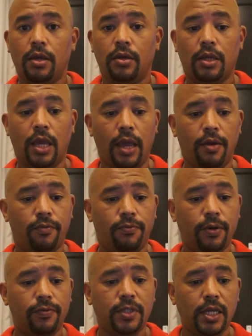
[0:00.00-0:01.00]
Okay,
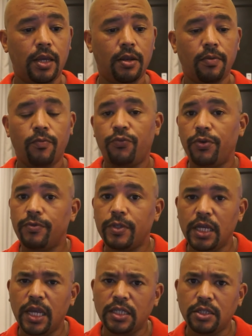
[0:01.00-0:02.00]
15,
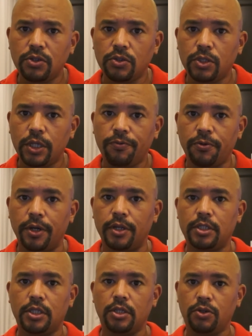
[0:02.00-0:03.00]
15 gets a little different.
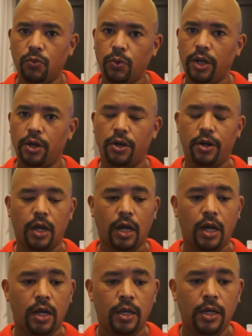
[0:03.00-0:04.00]
It's a little weird.
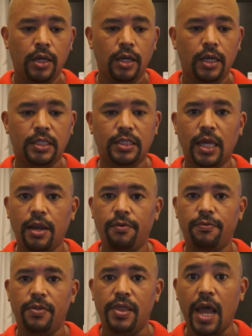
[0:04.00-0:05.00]
Uh, instead
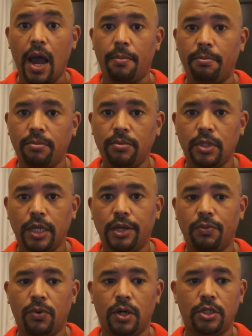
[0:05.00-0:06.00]
of num, like
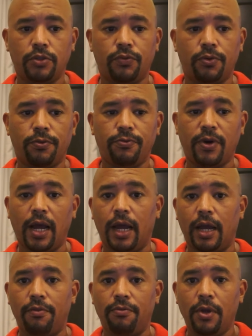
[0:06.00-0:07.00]
it was for
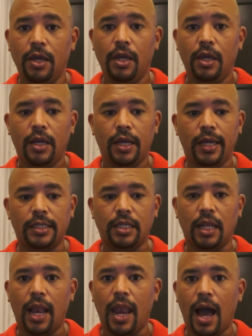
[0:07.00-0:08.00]
5, it's
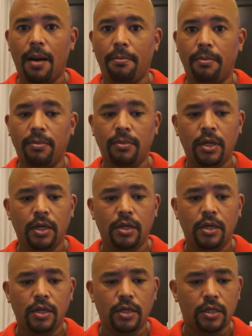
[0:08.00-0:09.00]
lam,
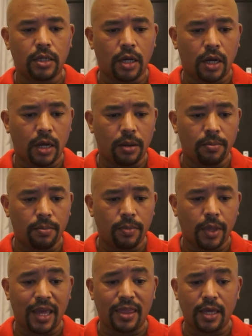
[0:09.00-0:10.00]
um,
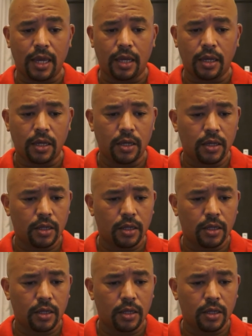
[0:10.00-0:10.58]
I think.